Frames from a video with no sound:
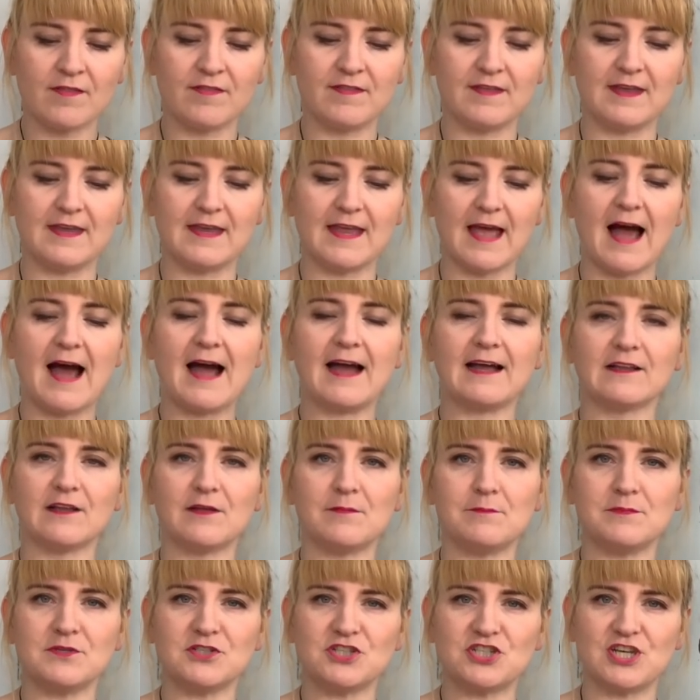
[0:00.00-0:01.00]
the
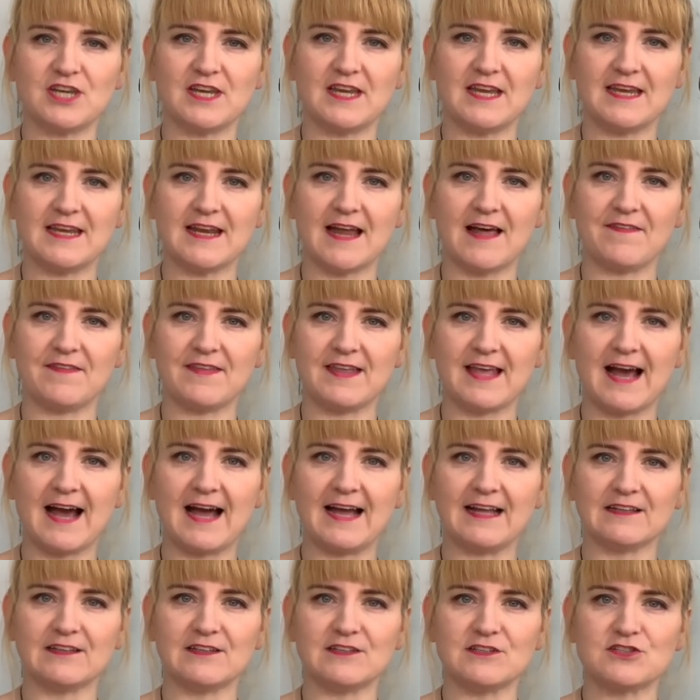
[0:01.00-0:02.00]
eyelet machine and the
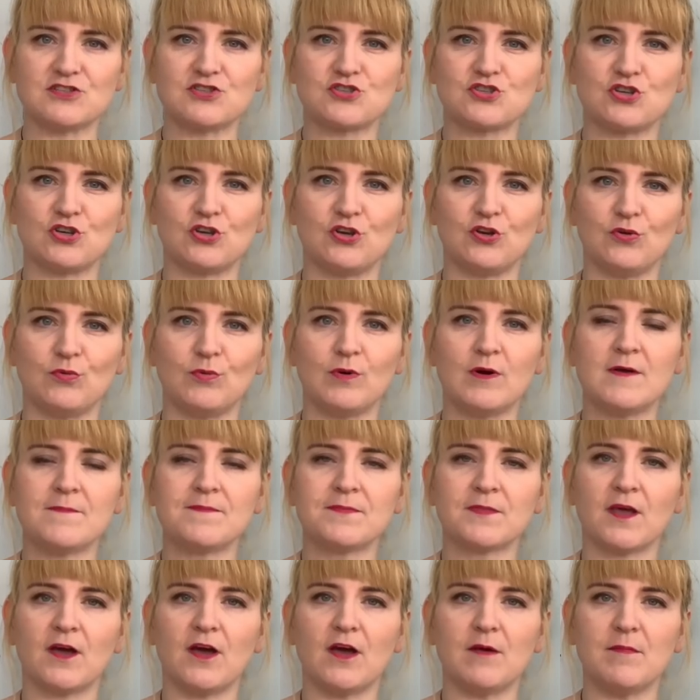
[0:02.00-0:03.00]
eyelets to
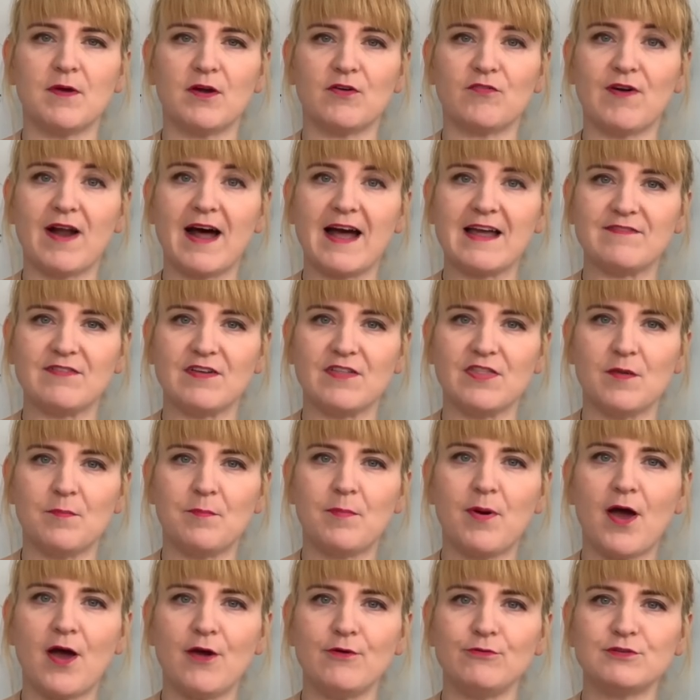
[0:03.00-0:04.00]
arrive in the
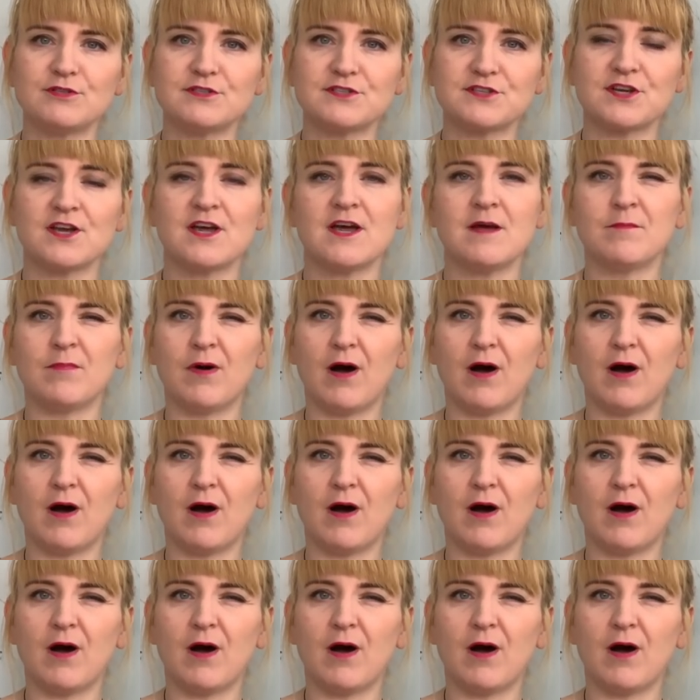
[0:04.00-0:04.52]
post,